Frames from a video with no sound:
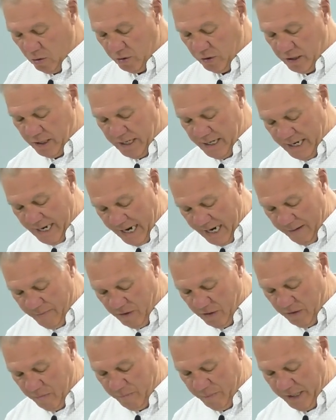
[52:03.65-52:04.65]
or the
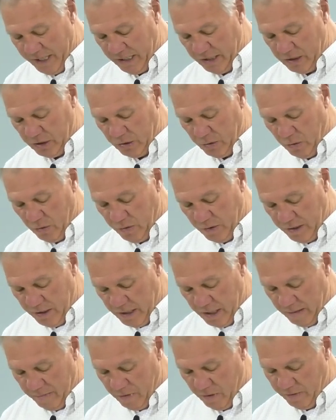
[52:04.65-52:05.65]
name of the beast or the
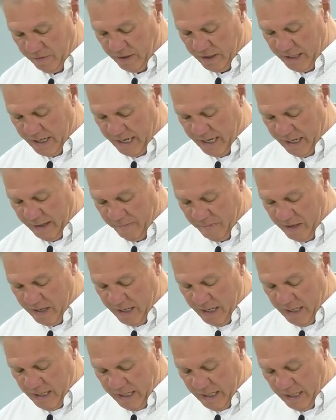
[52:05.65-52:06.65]
number of the name.
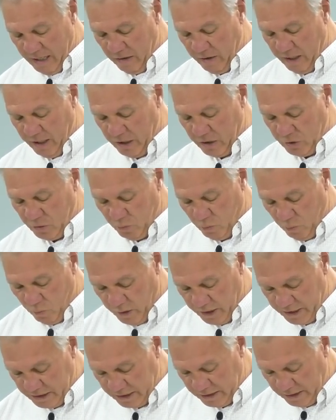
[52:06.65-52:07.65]
Here is
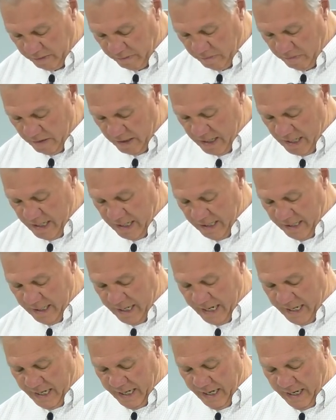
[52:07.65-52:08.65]
wisdom.
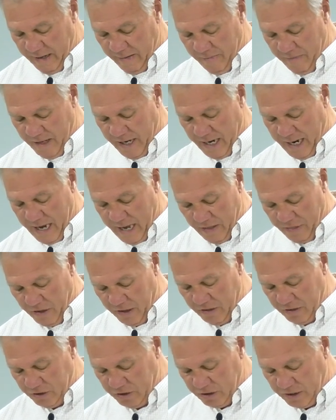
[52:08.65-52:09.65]
Let him that
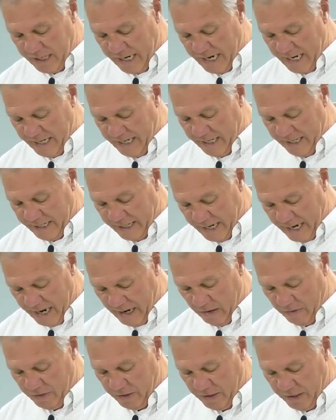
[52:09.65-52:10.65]
hath understanding
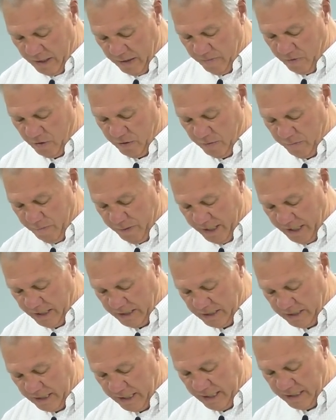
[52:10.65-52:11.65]
count the number of the
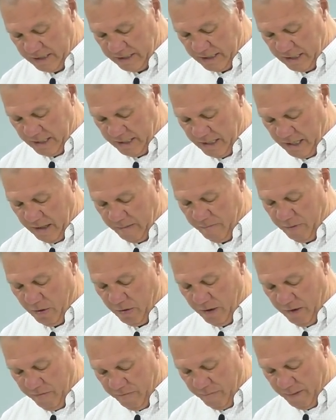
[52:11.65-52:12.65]
beast. It is the
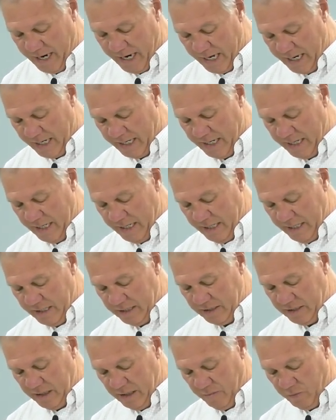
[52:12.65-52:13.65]
number of man.
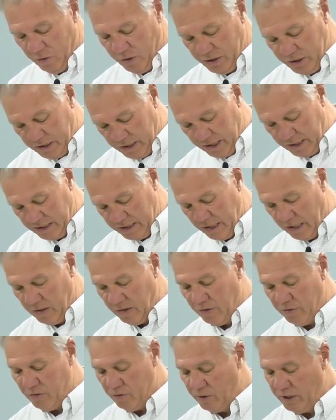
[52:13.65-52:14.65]
His number is
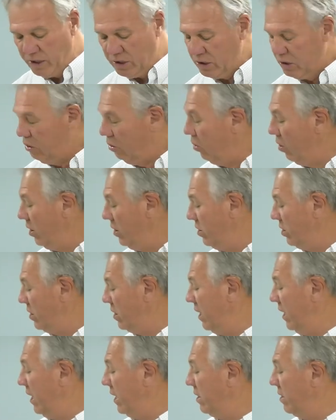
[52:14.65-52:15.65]
600, score and
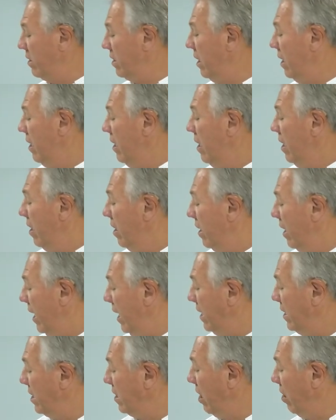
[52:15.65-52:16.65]
six.
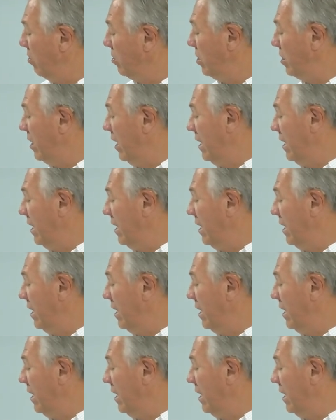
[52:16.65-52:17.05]
Okay, so